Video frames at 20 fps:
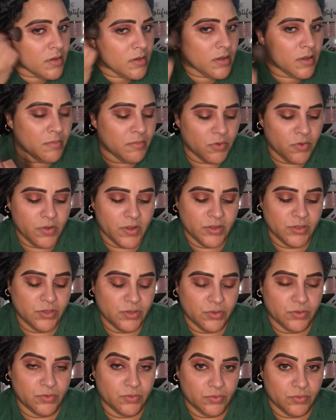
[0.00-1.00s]
I'm going
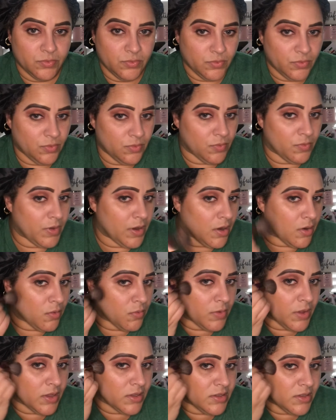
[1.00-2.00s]
to wear a
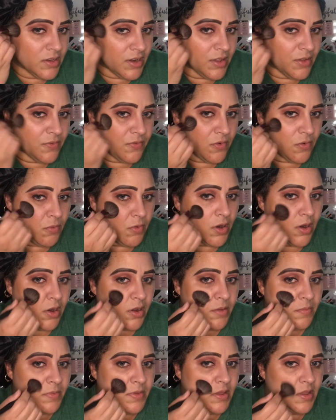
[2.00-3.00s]
wig today for work
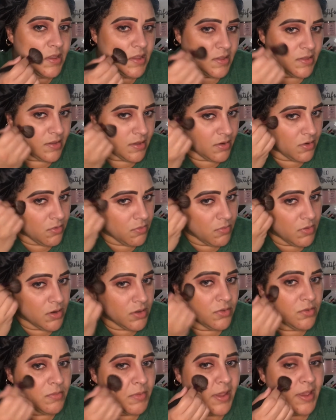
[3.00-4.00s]
because I don't want to
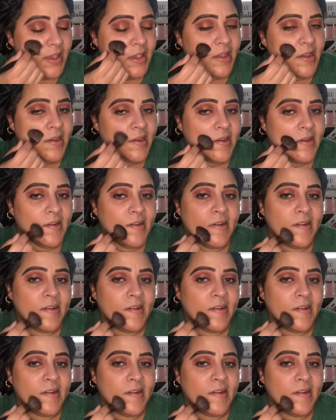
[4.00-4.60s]
do my hair.